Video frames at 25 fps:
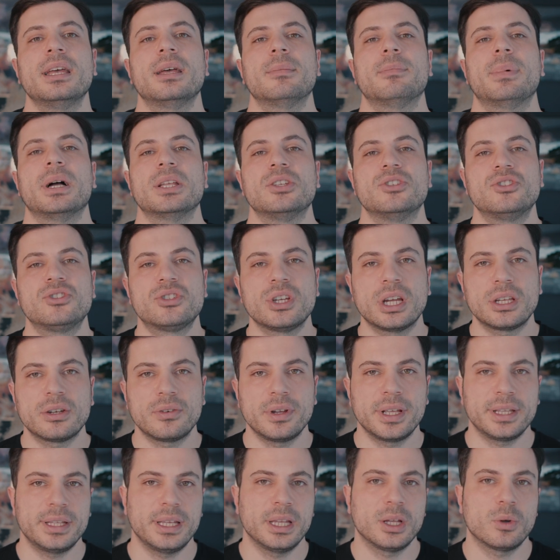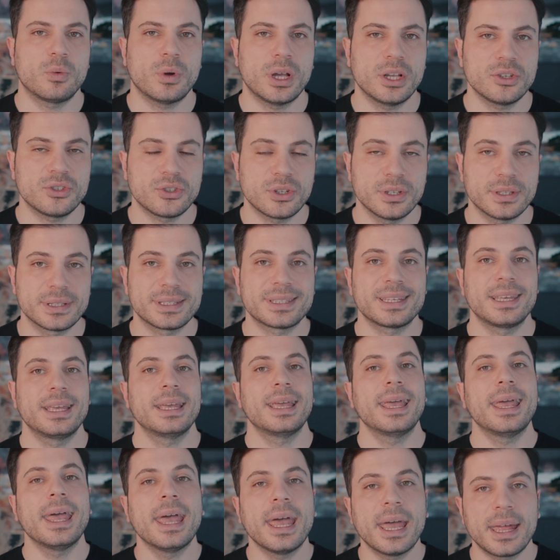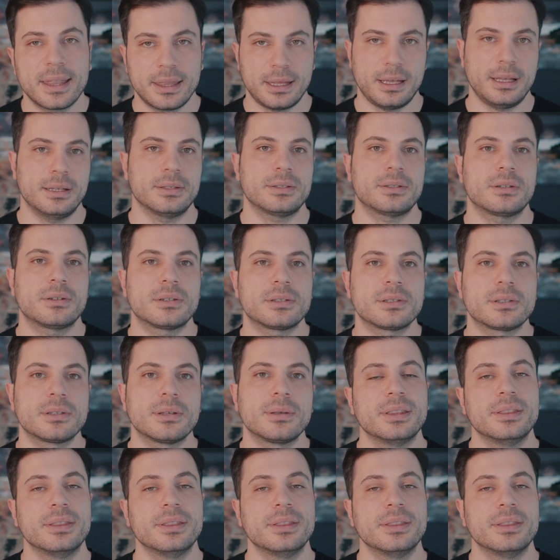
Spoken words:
by generating questions and answers.